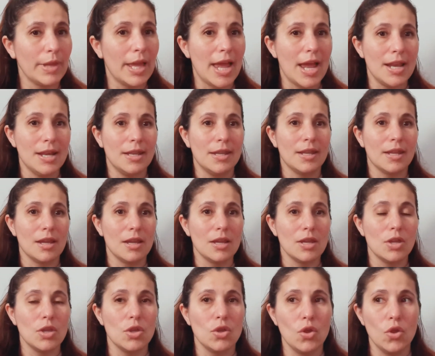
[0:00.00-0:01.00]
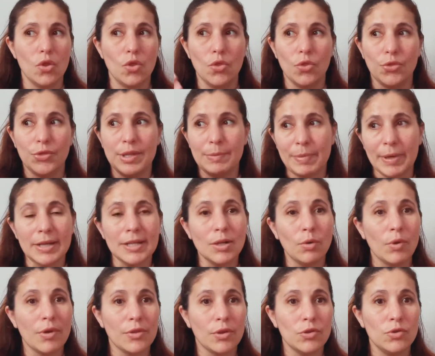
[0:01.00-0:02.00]
And depending
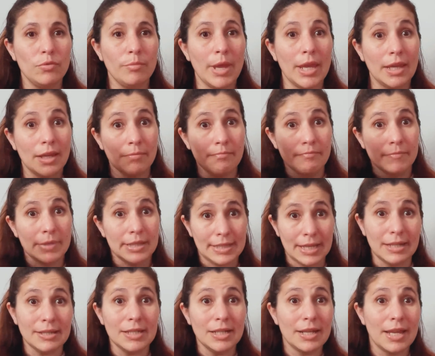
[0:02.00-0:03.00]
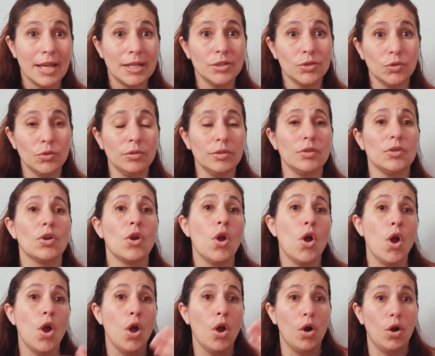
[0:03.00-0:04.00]
whether you make scented candles
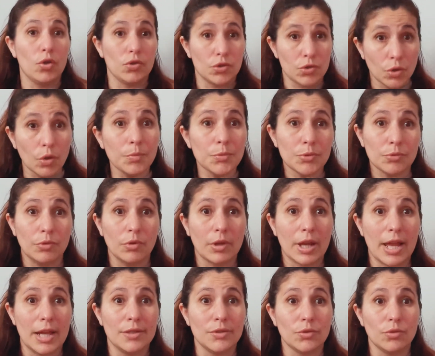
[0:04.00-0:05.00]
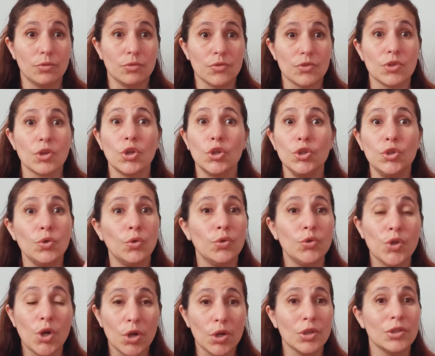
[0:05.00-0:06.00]
or sculptural candles, you're
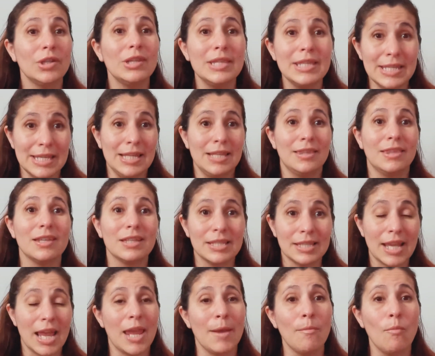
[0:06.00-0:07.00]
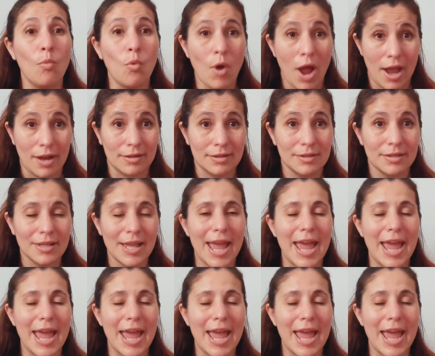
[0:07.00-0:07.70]
not gonna need the same wax.